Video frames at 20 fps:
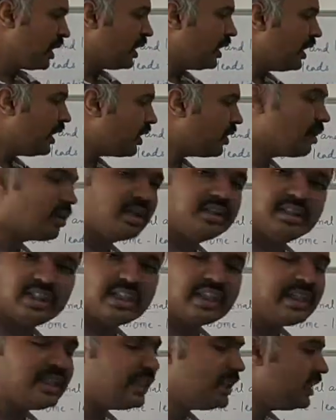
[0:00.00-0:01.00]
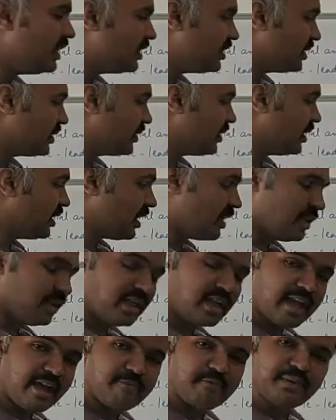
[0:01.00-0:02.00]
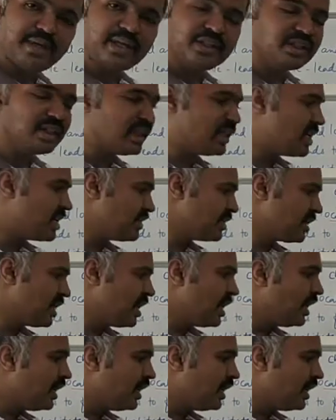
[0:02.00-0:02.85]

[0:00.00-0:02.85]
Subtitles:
Ecological niche, the definition is,